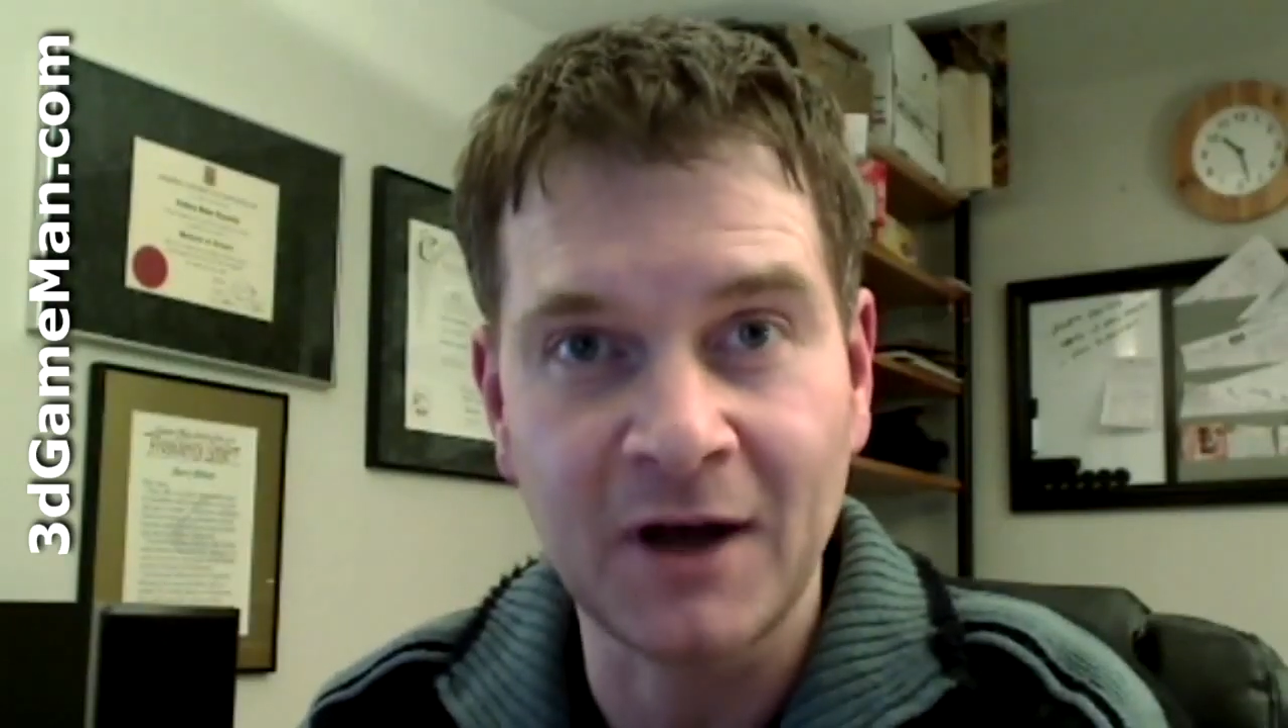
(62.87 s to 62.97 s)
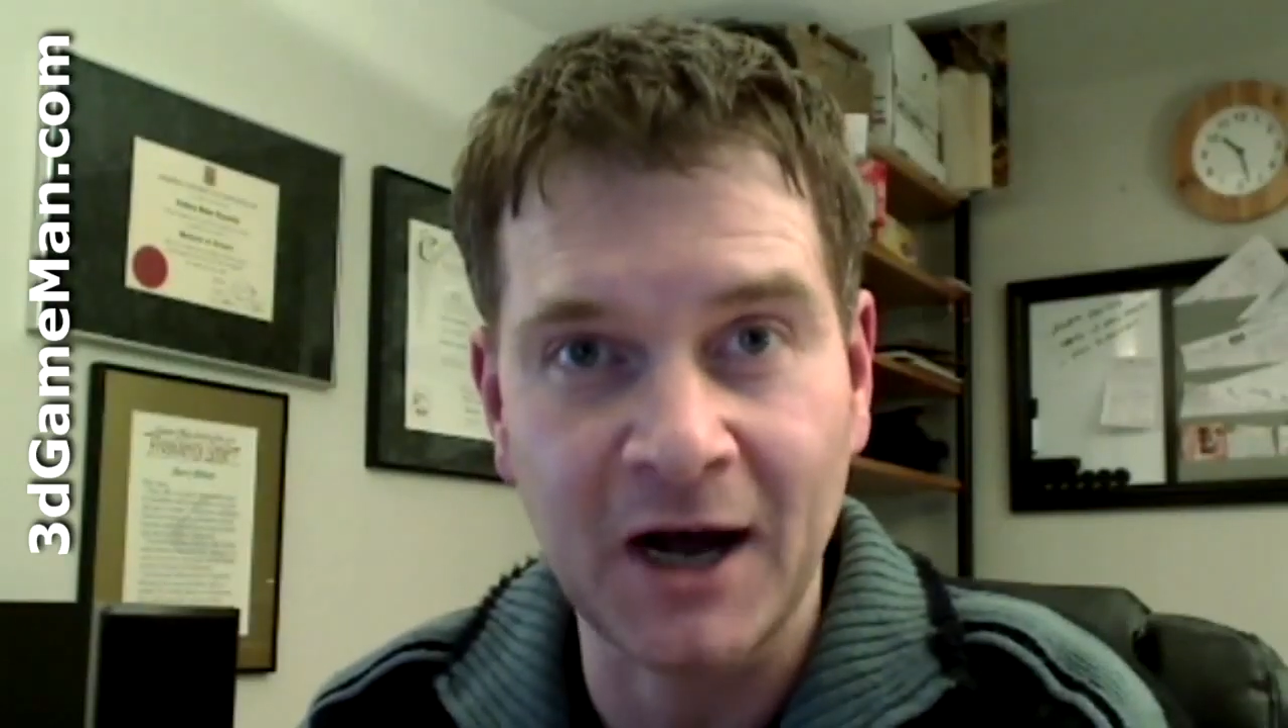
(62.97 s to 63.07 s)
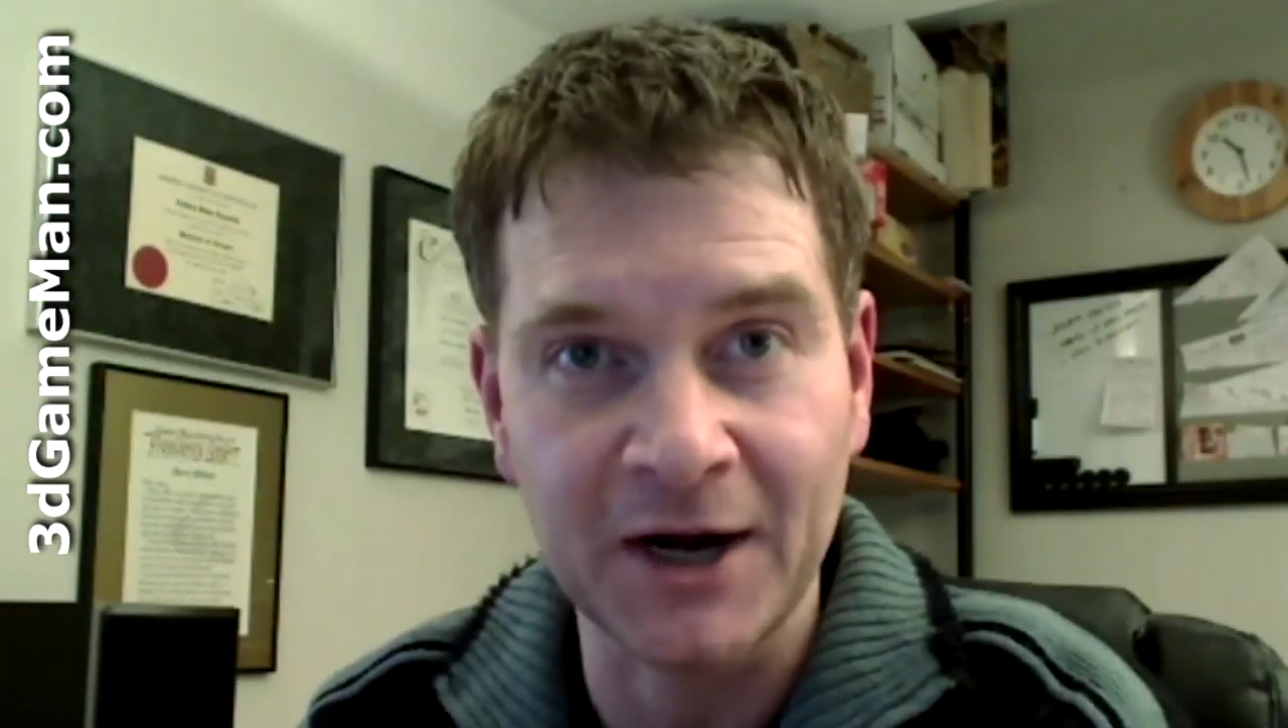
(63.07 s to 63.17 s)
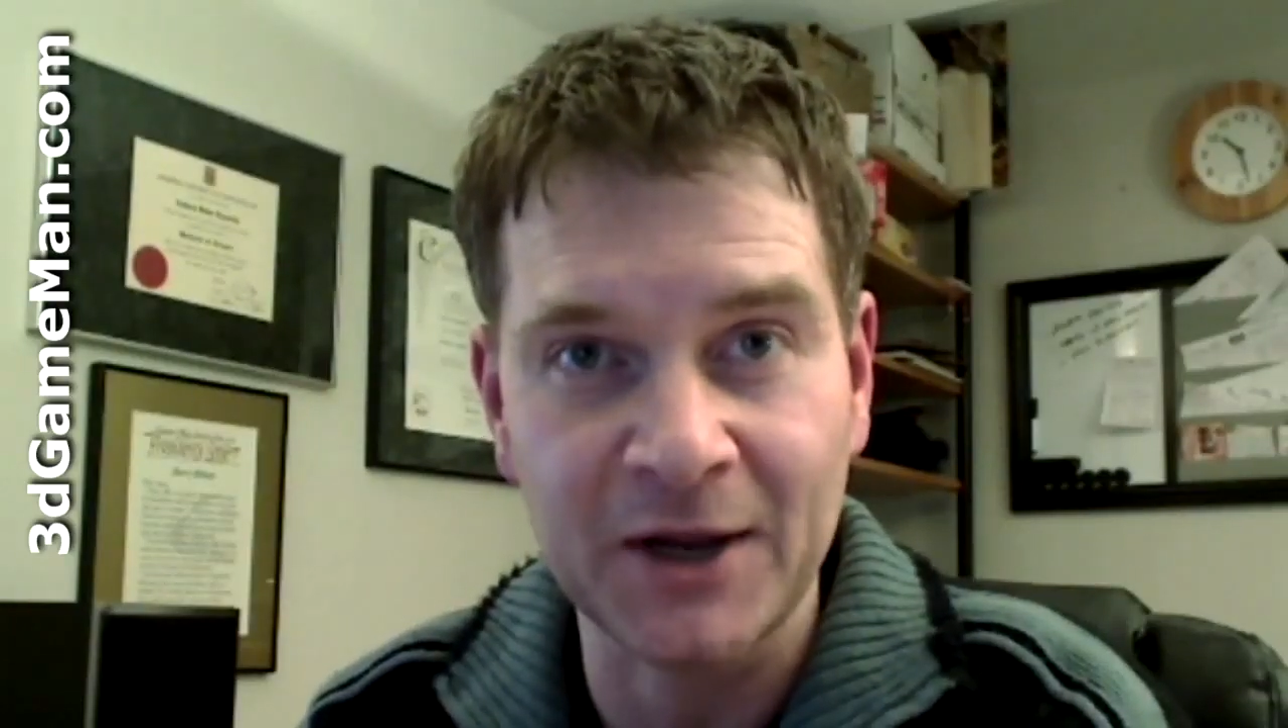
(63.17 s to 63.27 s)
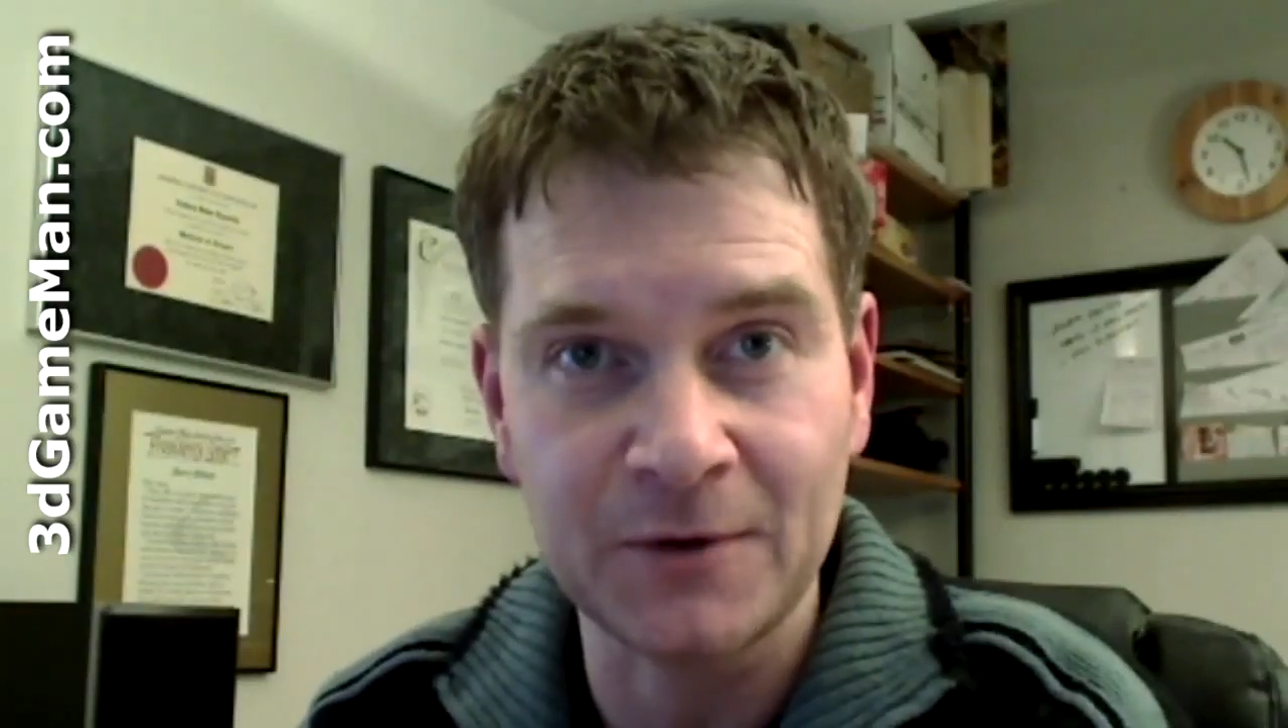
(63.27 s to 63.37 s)

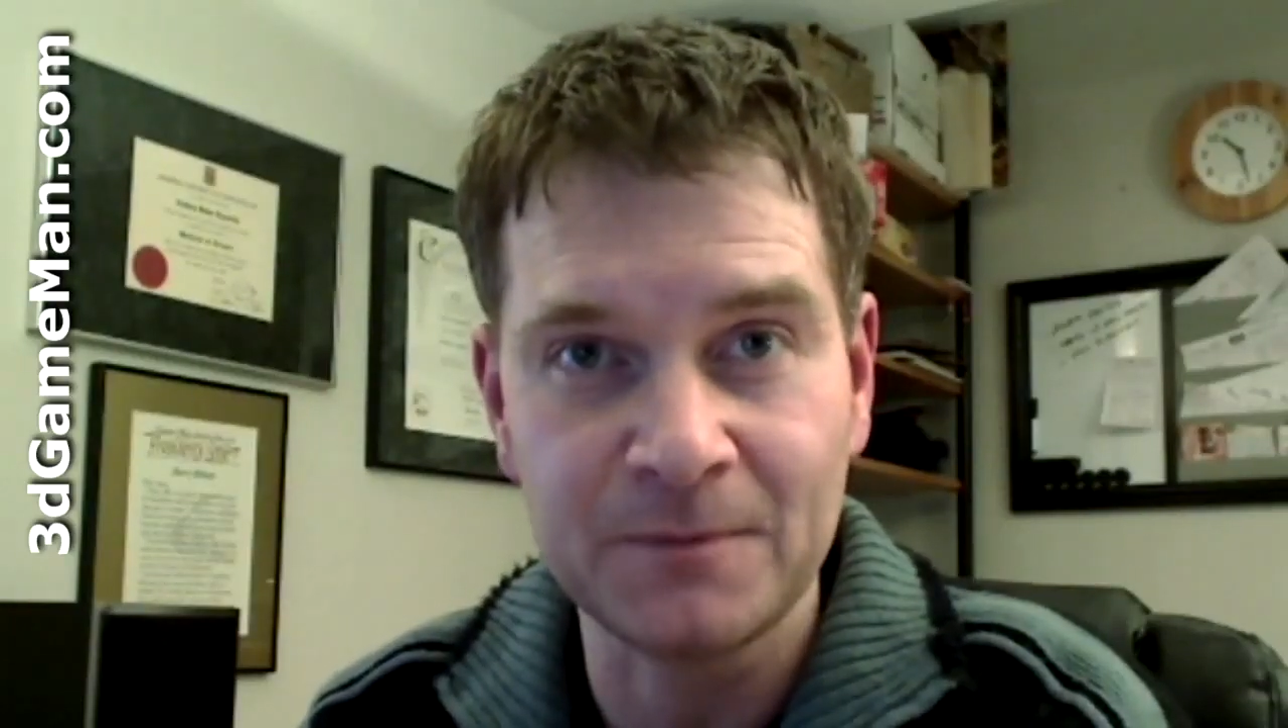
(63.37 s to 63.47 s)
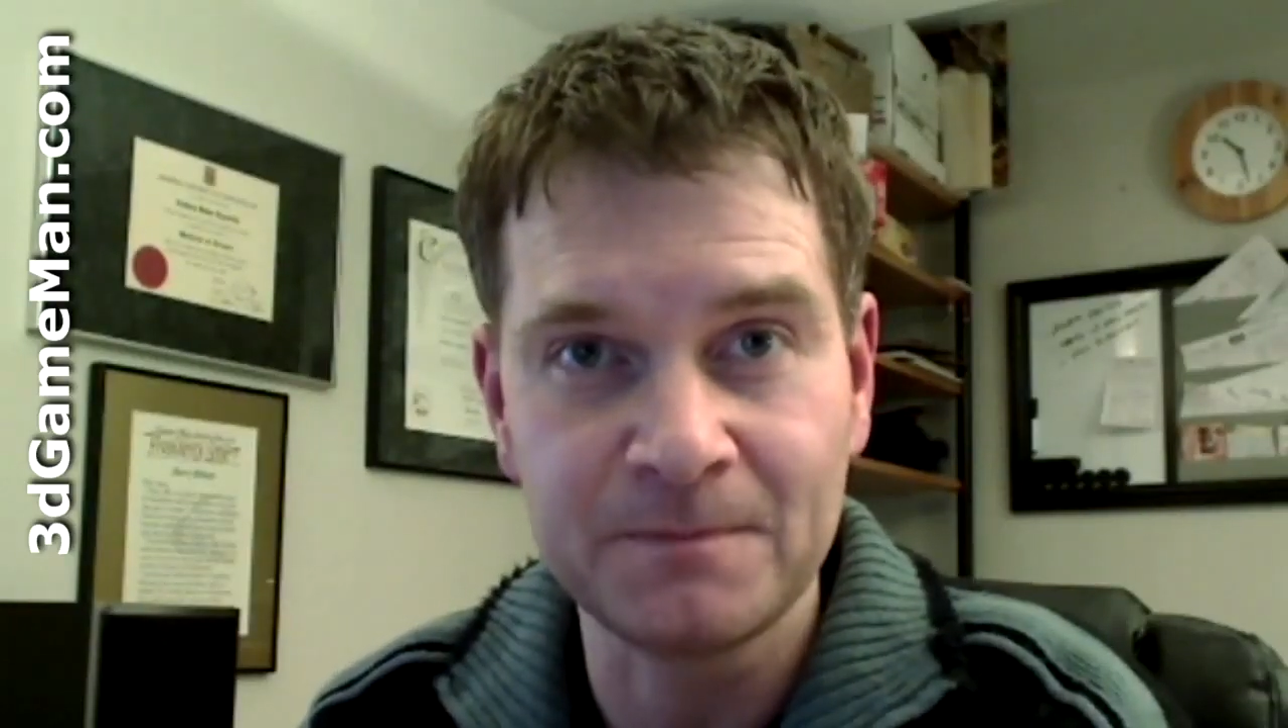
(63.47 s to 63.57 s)
audio.